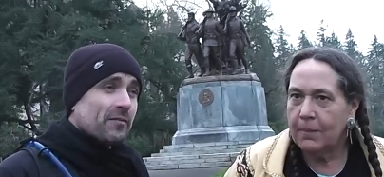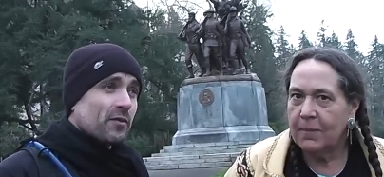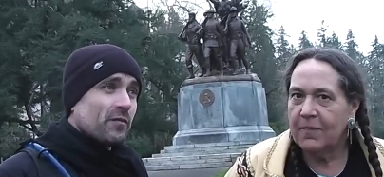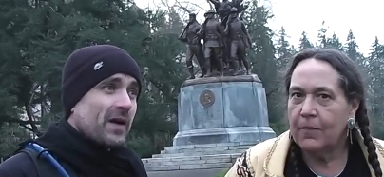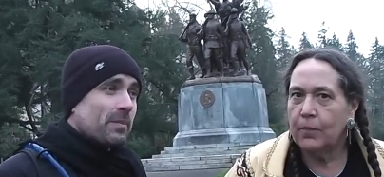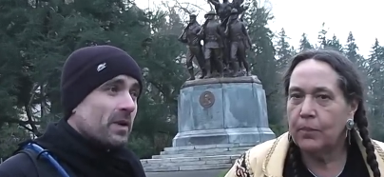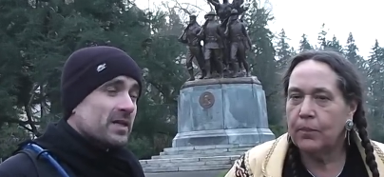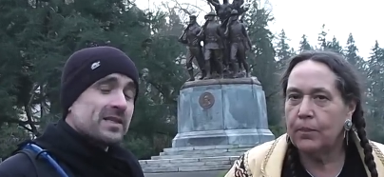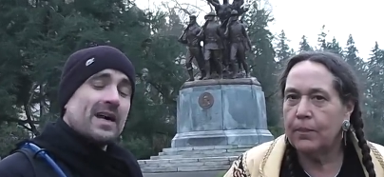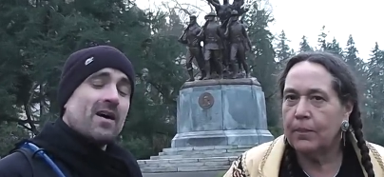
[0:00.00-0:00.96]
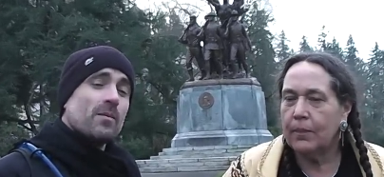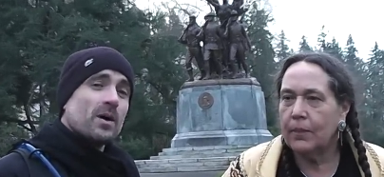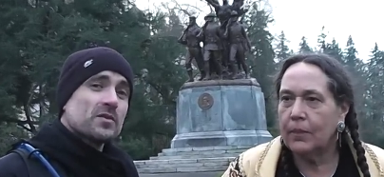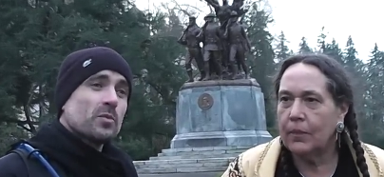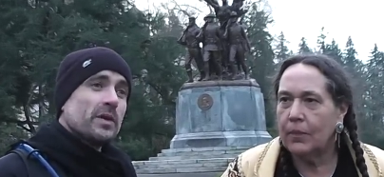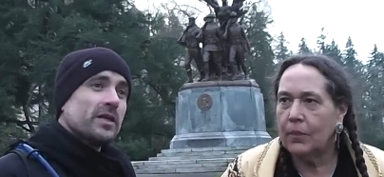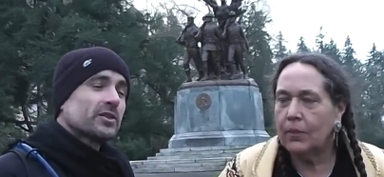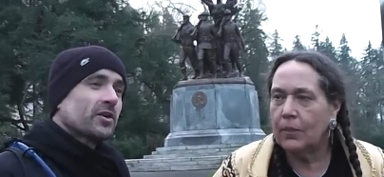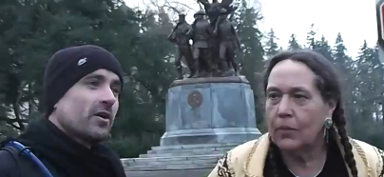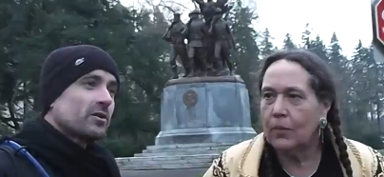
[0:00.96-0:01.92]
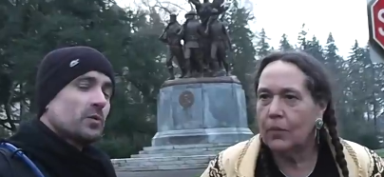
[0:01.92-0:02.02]
Speaker 1: after five months, now I'm also being
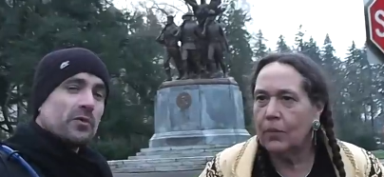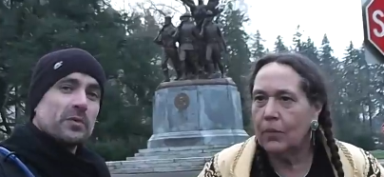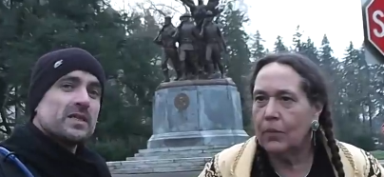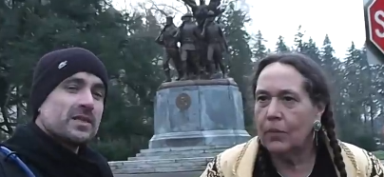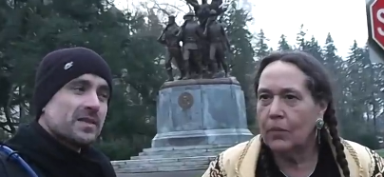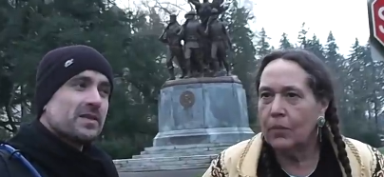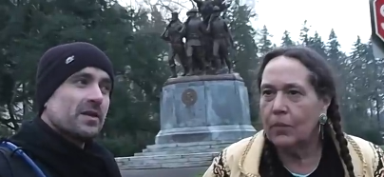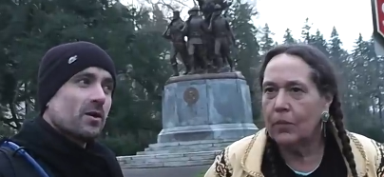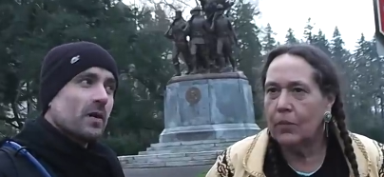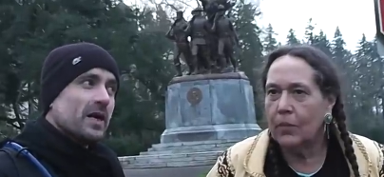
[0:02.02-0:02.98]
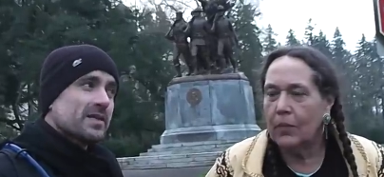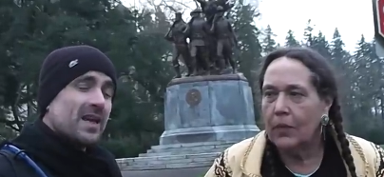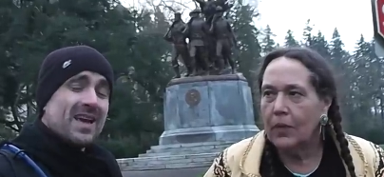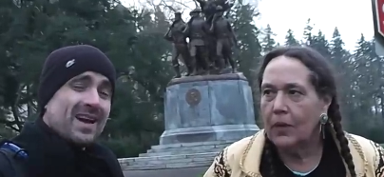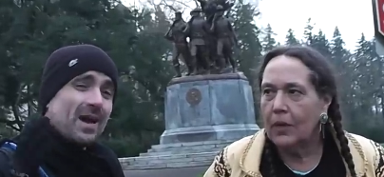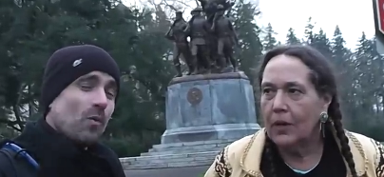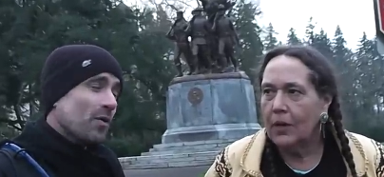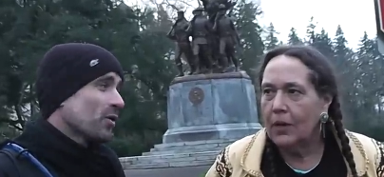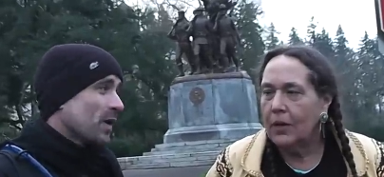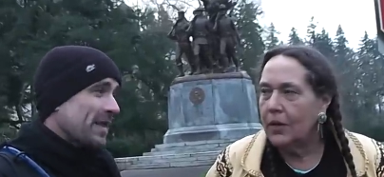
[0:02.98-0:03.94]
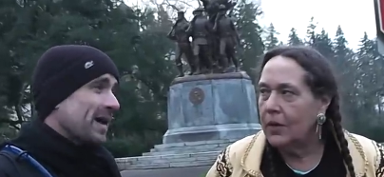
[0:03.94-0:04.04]
charged with resisting arrest. I
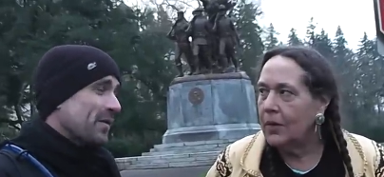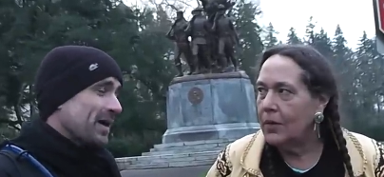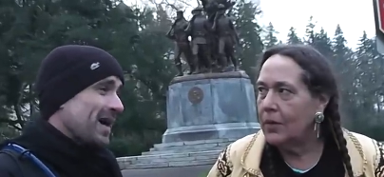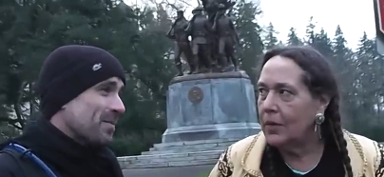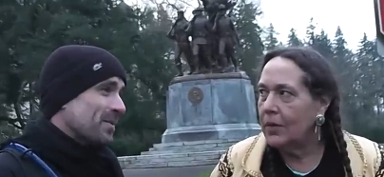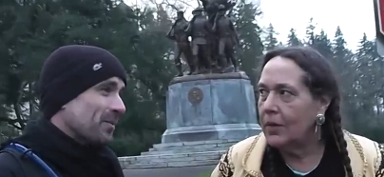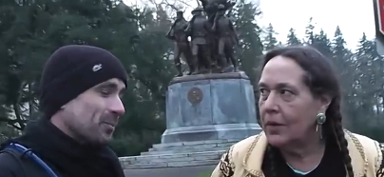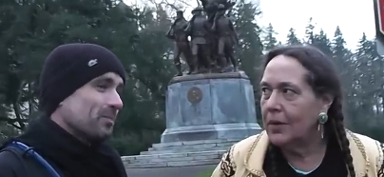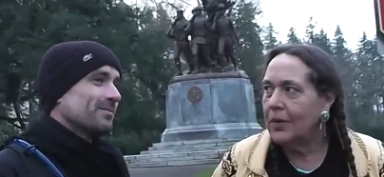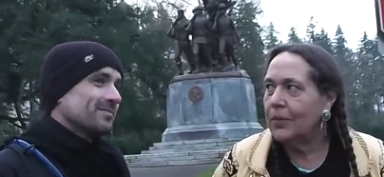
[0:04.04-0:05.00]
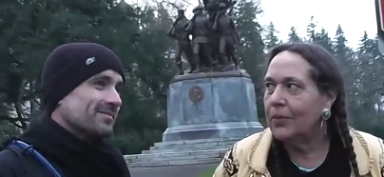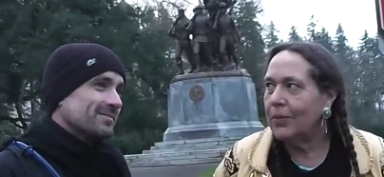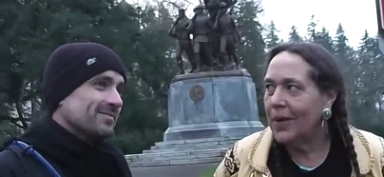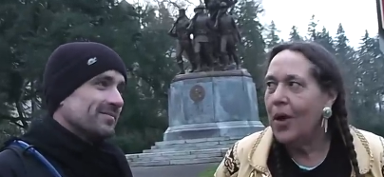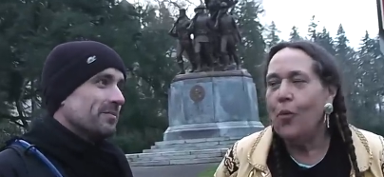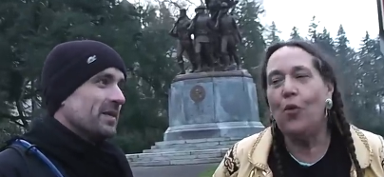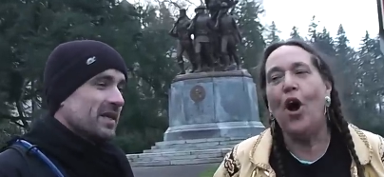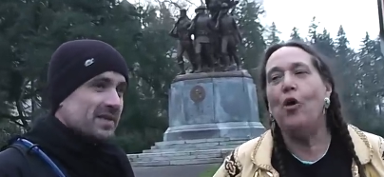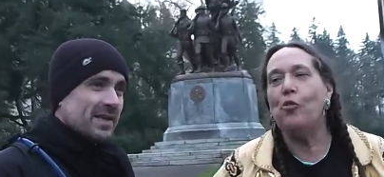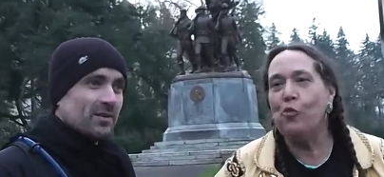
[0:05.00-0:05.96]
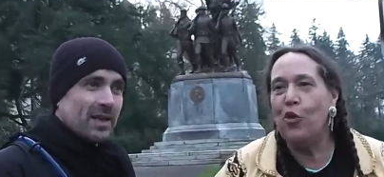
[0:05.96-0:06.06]
wonder why that would happen. Well,
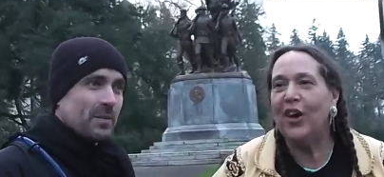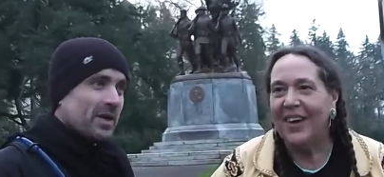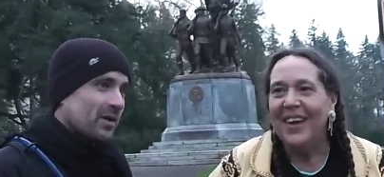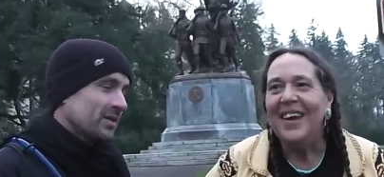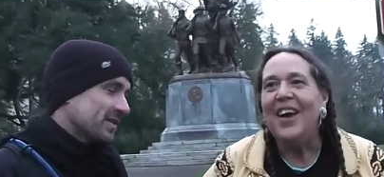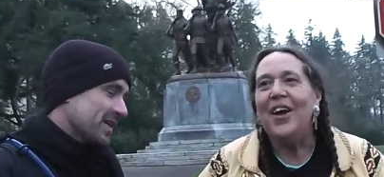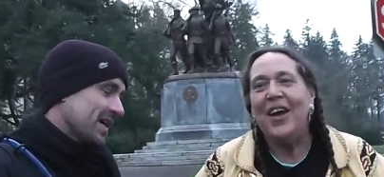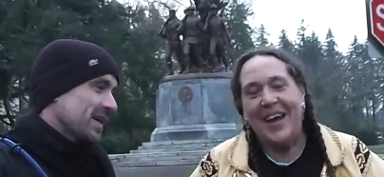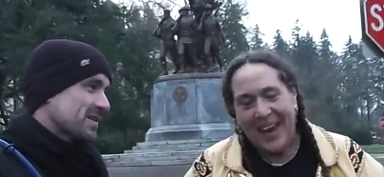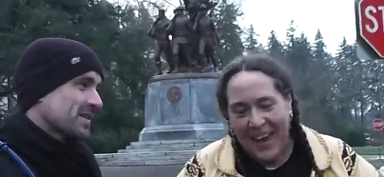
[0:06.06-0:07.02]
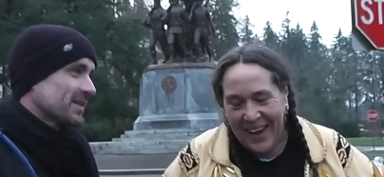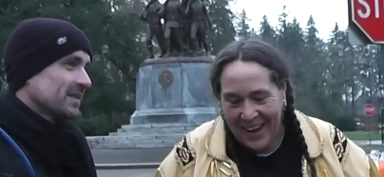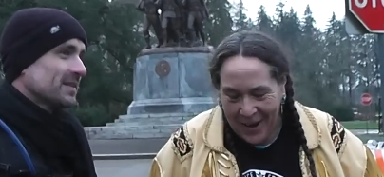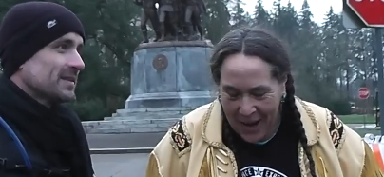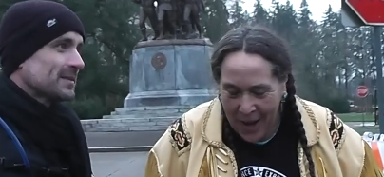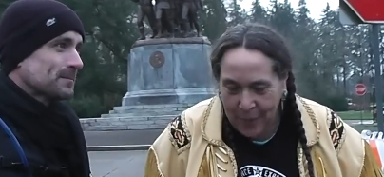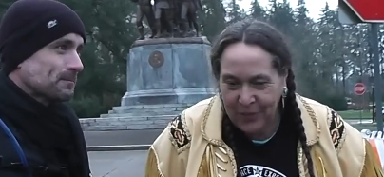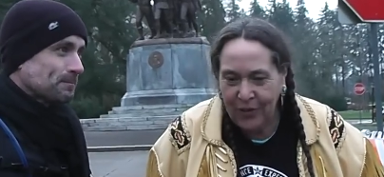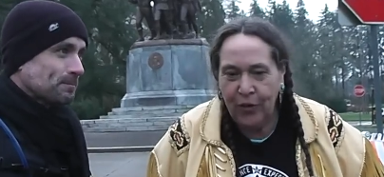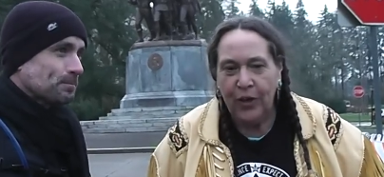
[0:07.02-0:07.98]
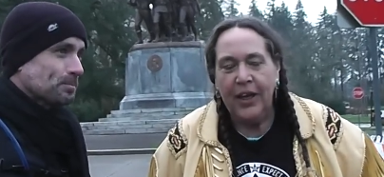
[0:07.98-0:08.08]
Speaker 2: because they don't like being called to task. Uh,
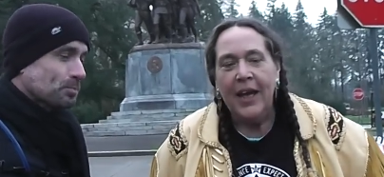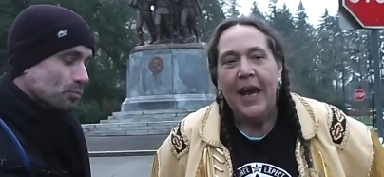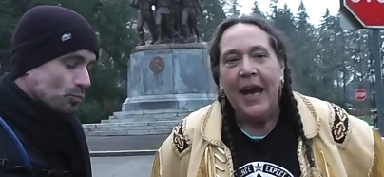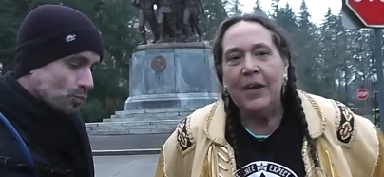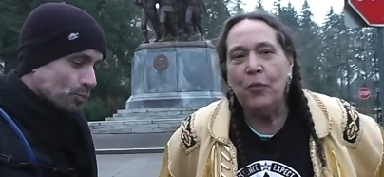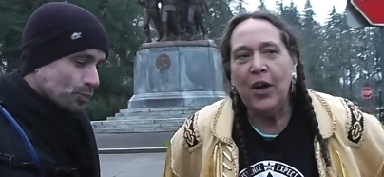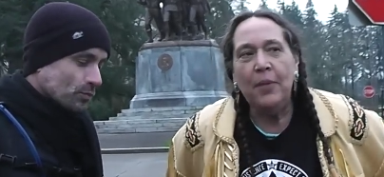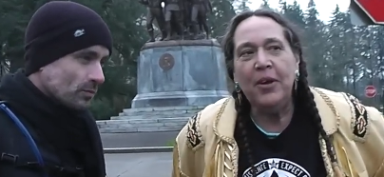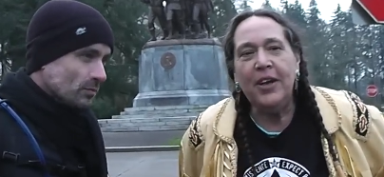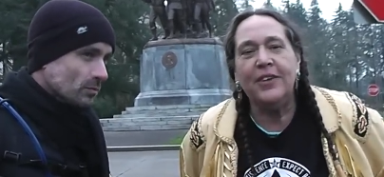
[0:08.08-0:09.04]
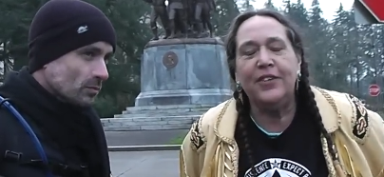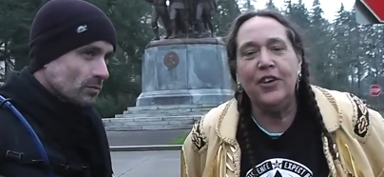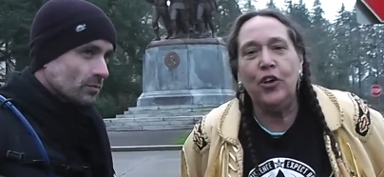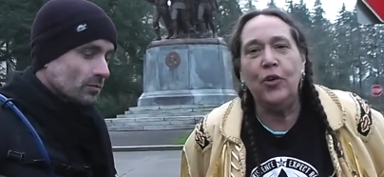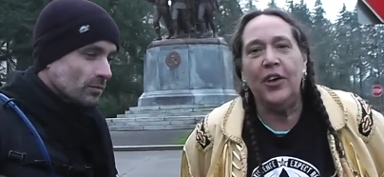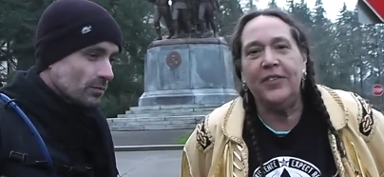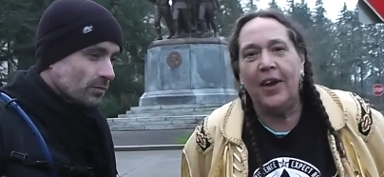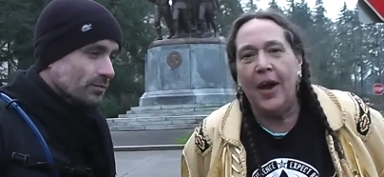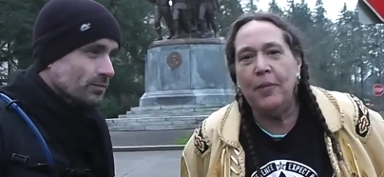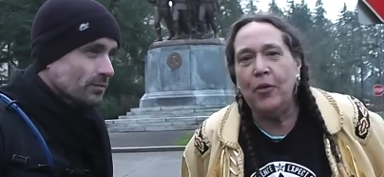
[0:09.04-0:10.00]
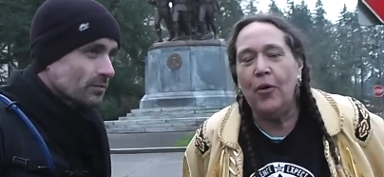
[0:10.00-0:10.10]
absolutely. And what I'm going to do is
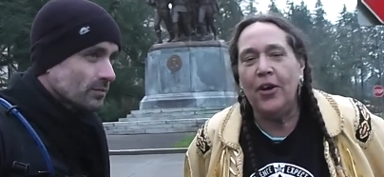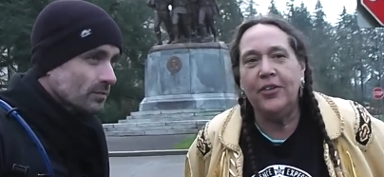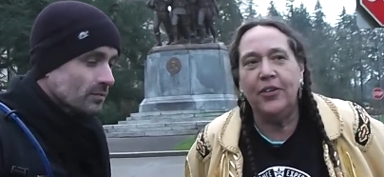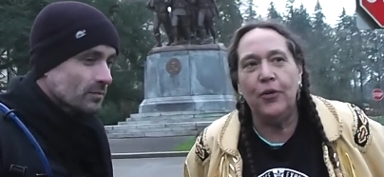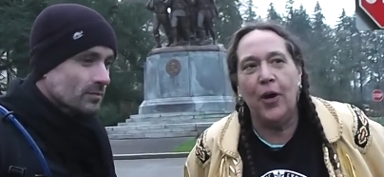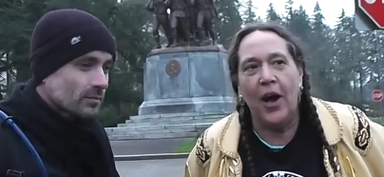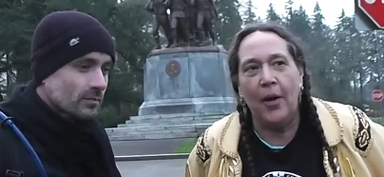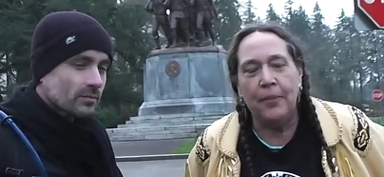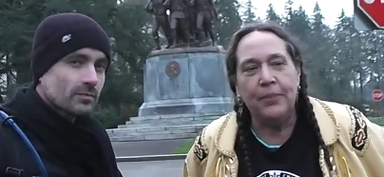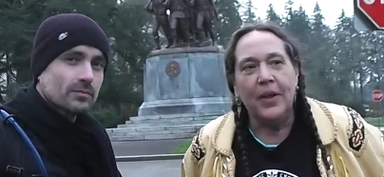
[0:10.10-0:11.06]
I'm going to, uh,